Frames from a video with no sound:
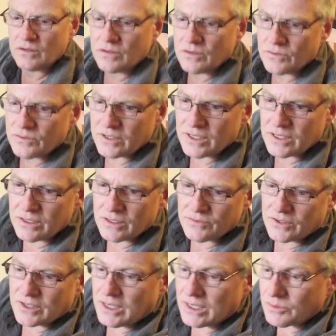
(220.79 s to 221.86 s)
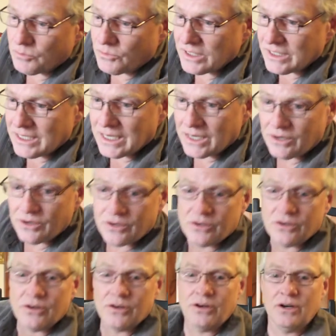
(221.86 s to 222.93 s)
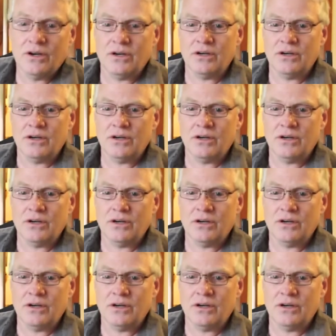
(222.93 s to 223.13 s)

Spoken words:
Over here I've got one character